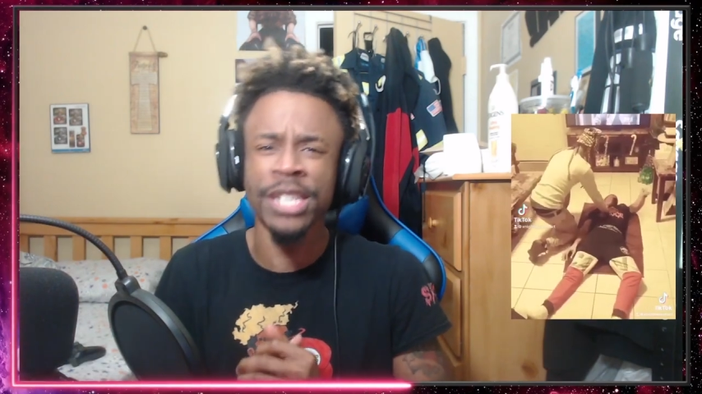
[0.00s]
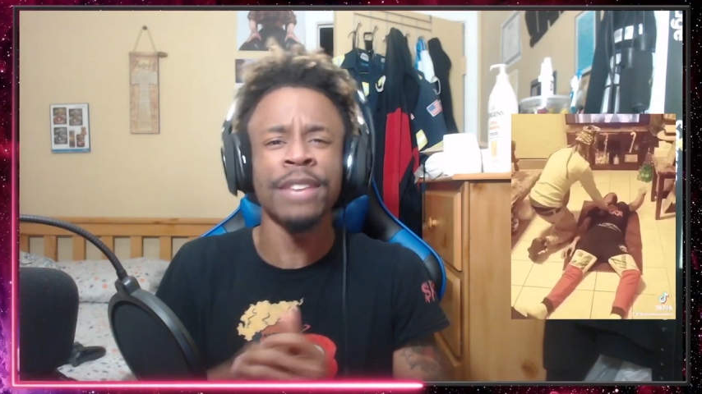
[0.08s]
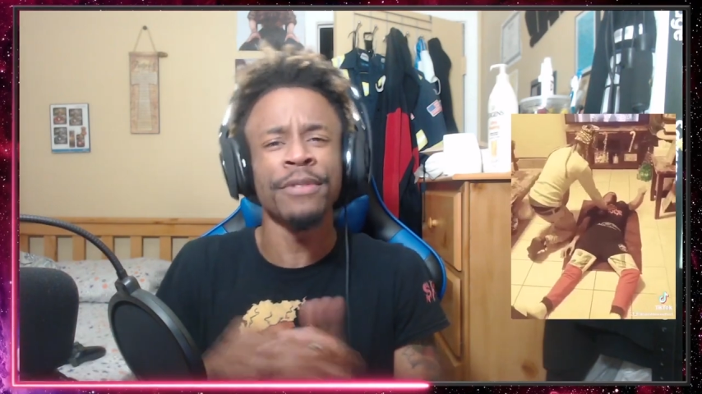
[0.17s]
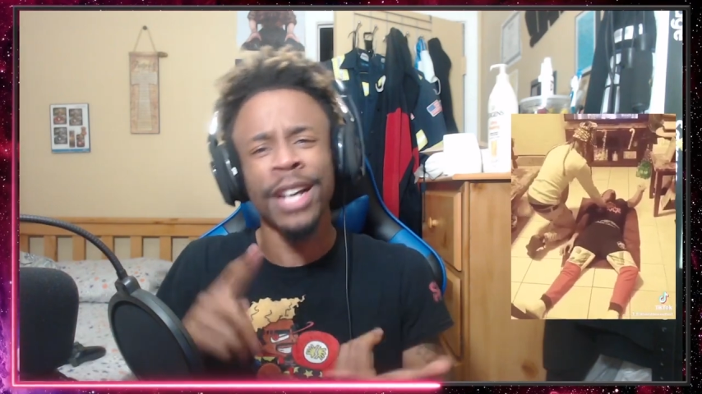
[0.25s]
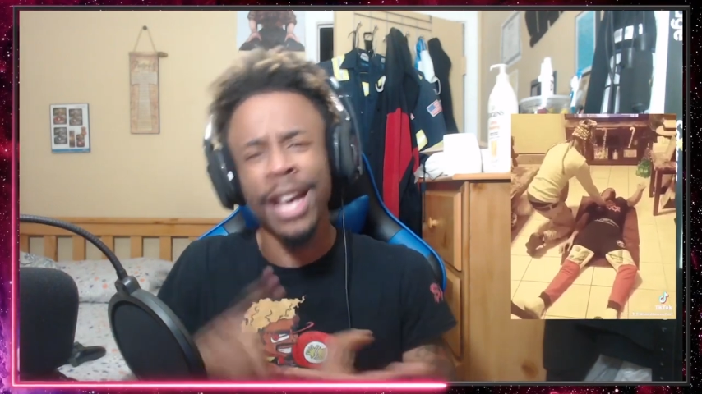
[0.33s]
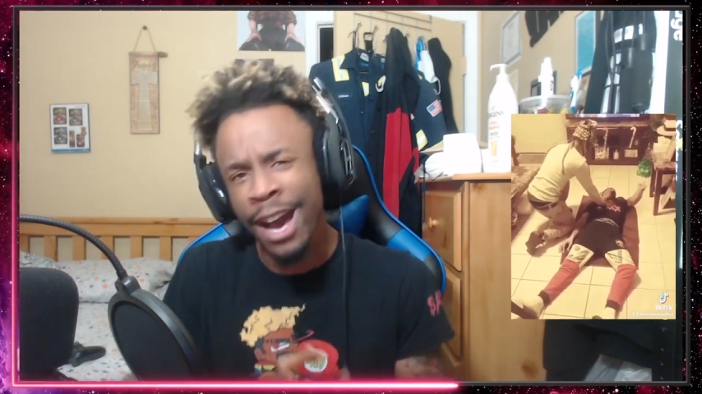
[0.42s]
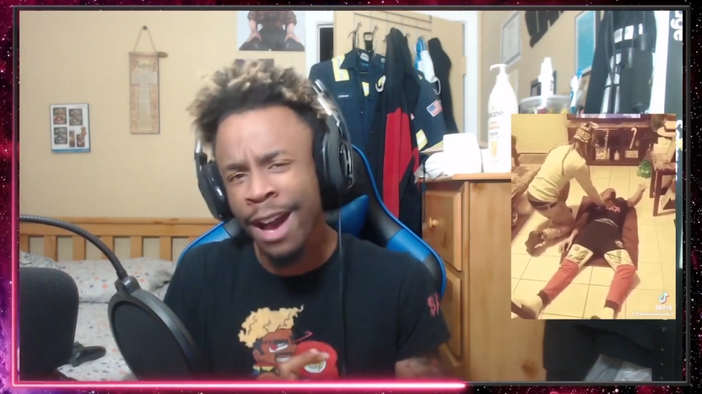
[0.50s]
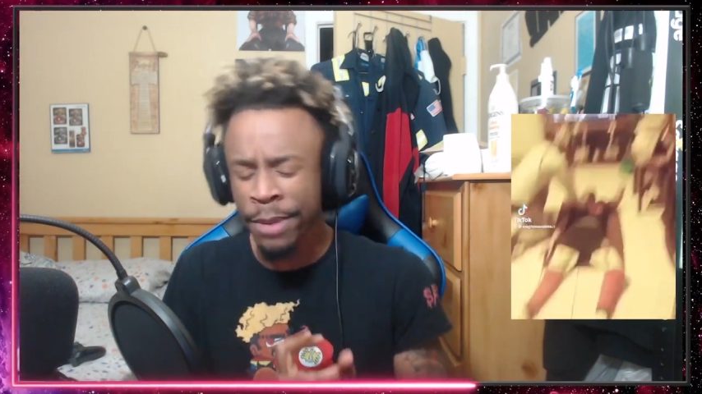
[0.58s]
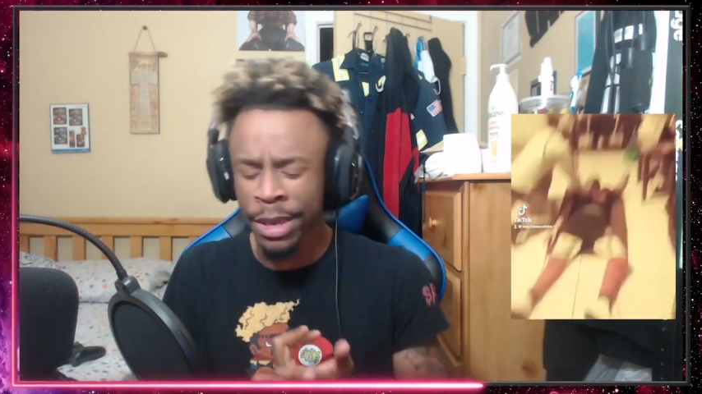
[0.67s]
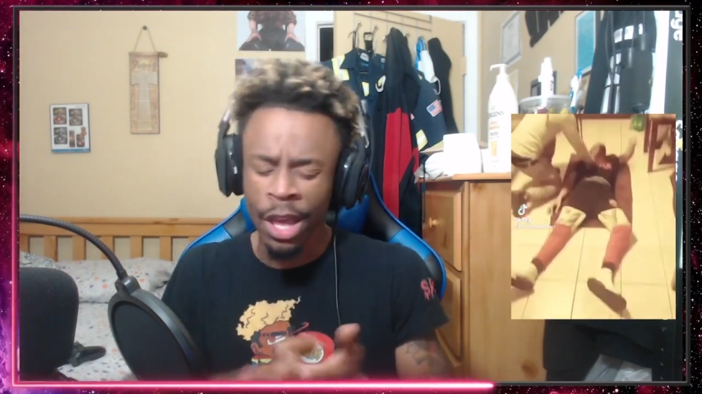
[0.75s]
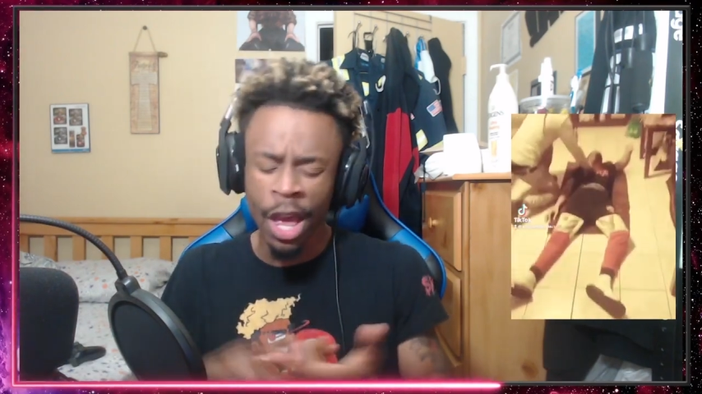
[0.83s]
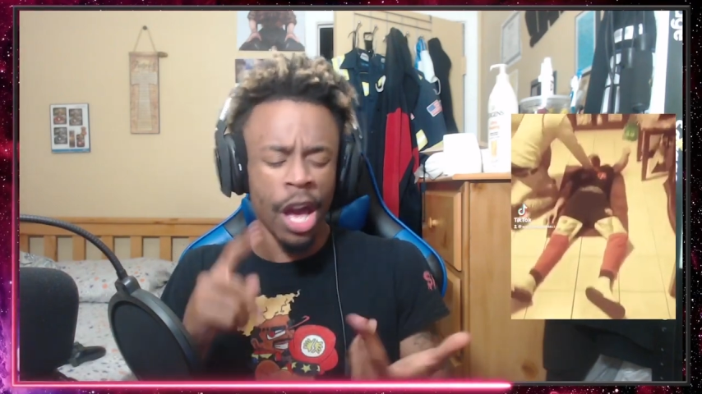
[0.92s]
leave a
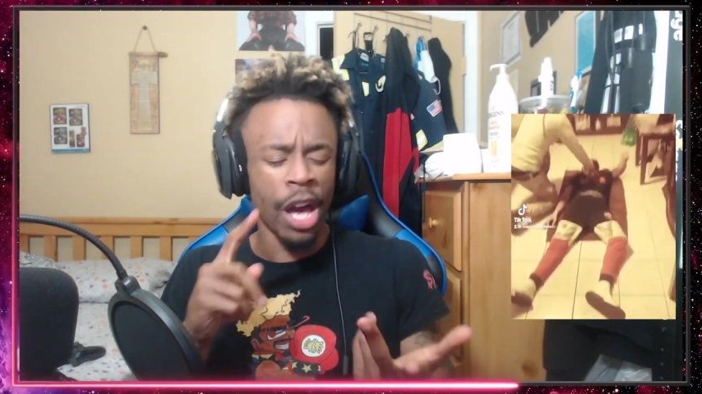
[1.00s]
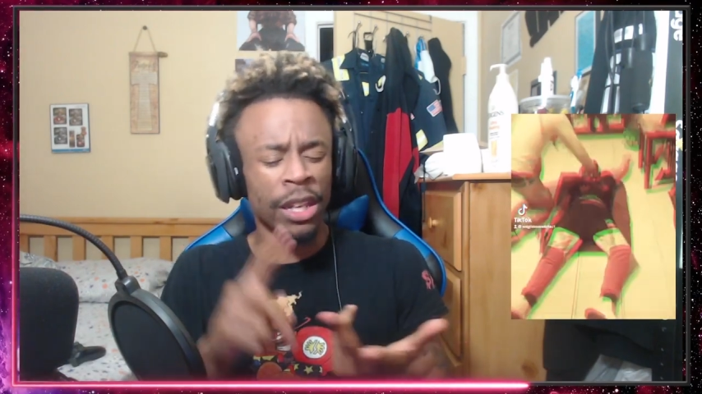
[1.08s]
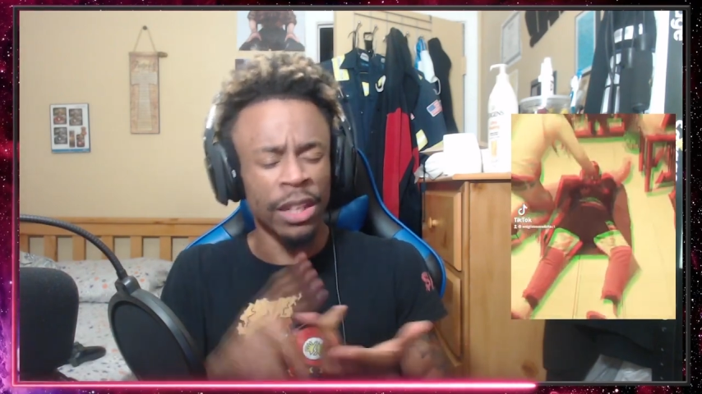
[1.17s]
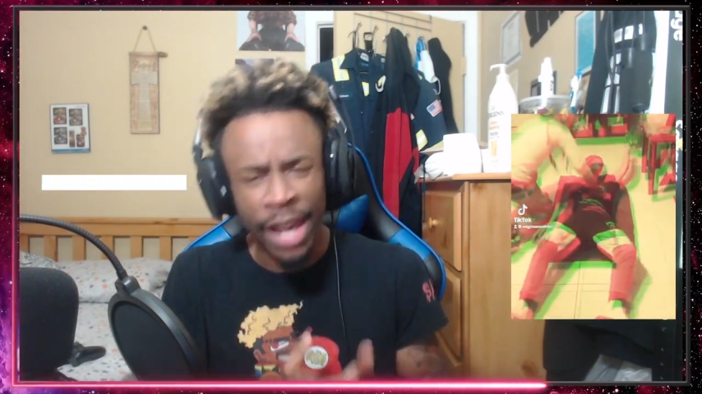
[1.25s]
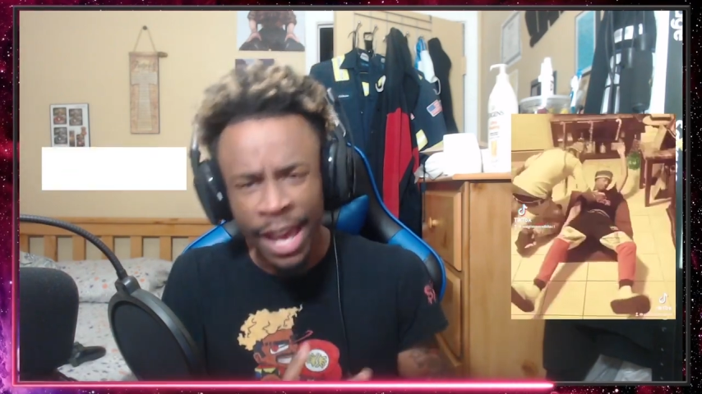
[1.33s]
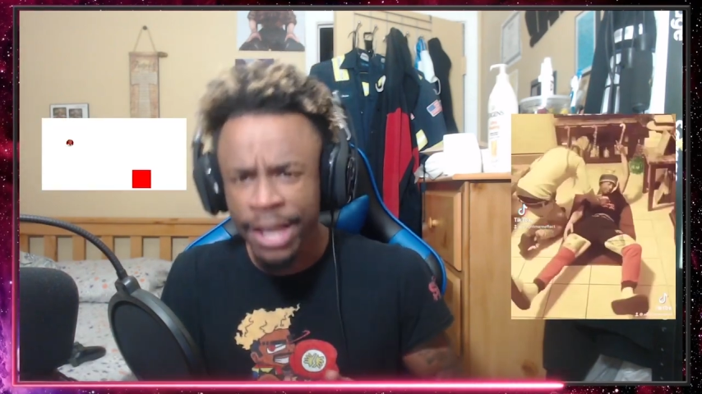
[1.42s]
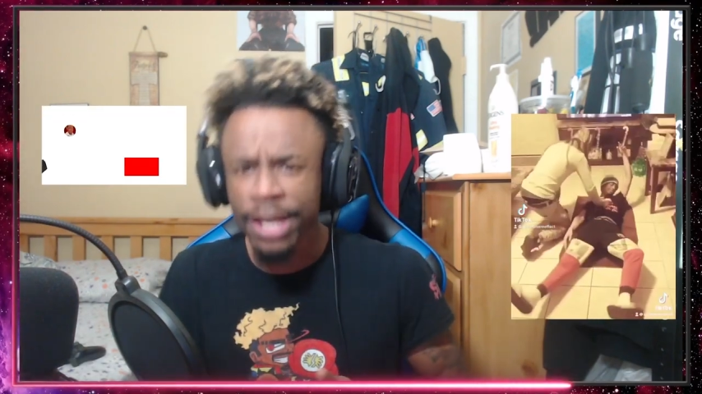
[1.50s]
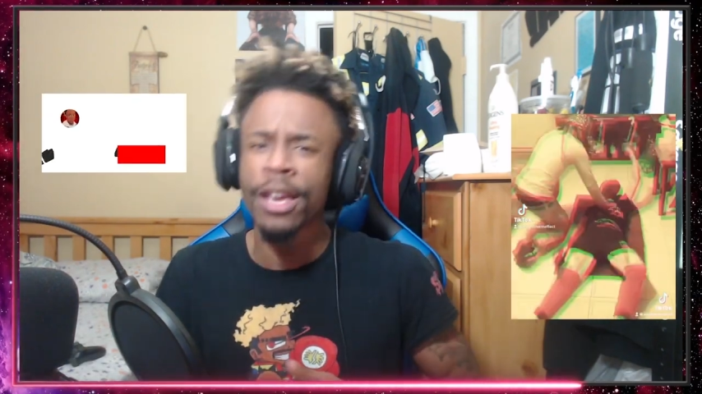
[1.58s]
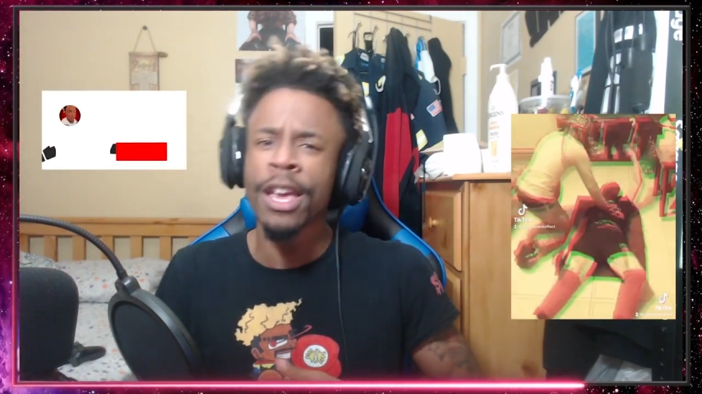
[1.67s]
comment, a like,